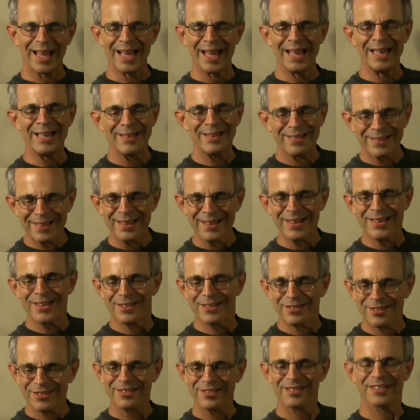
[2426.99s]
anything
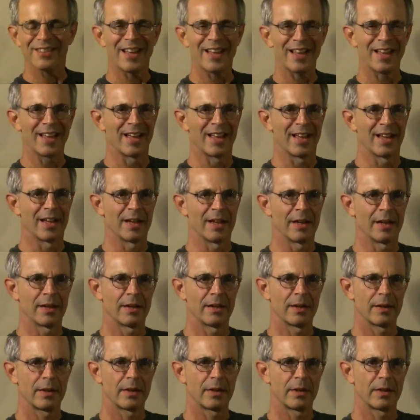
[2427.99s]
you say,
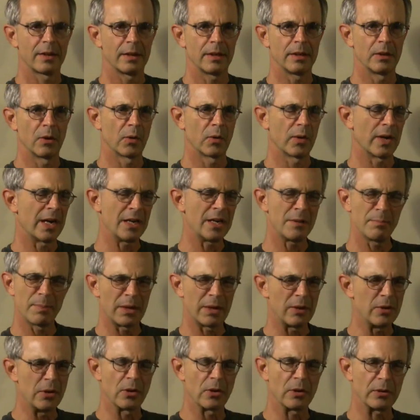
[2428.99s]
or
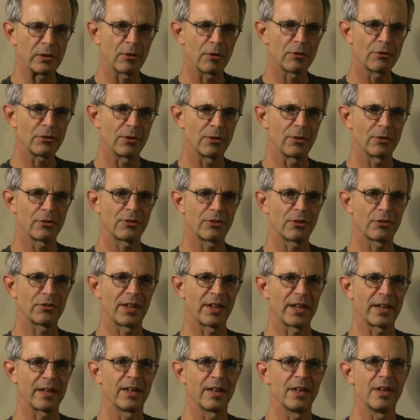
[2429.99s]
anybody you're close to, it's just
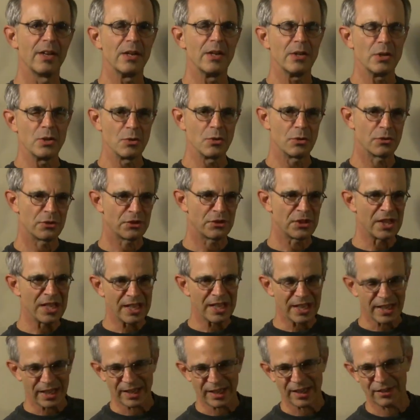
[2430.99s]
like you
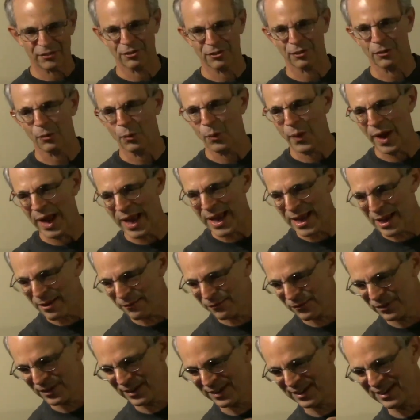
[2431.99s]
think it's a way
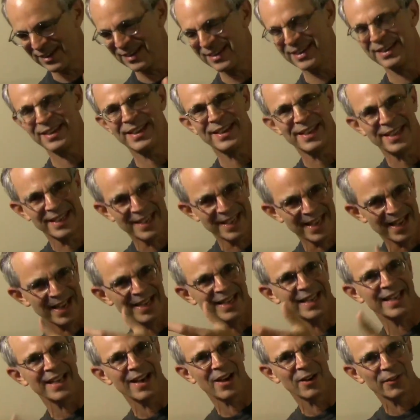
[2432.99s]
of
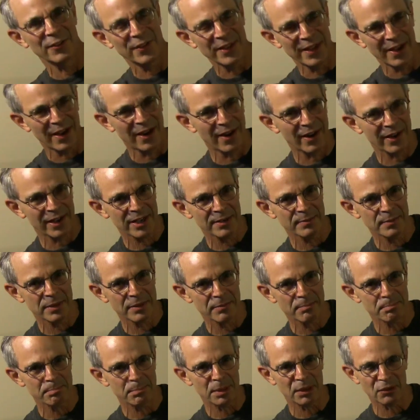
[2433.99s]
getting out of the
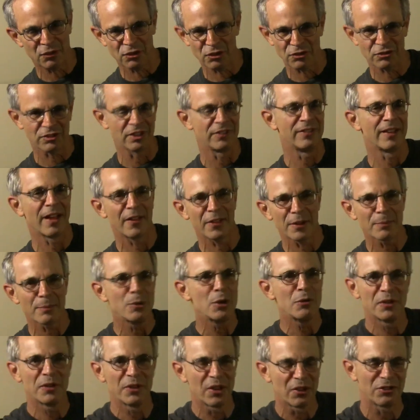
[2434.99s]
argument, but it's just another
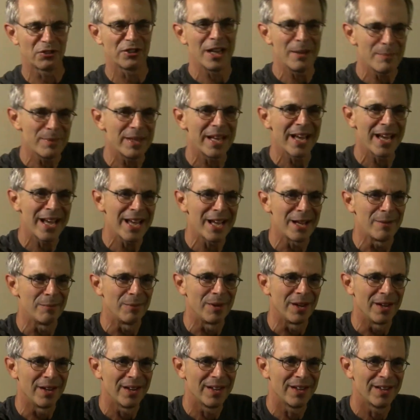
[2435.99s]
move in the same
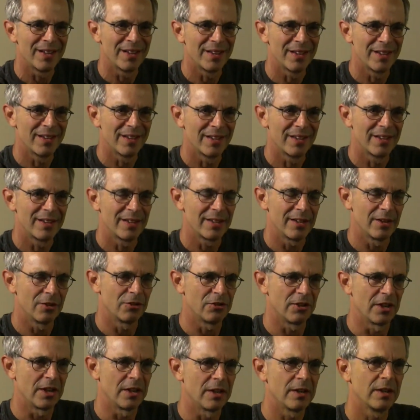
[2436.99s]
game, you
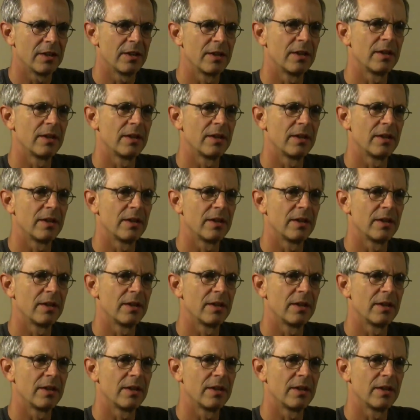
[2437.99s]
see.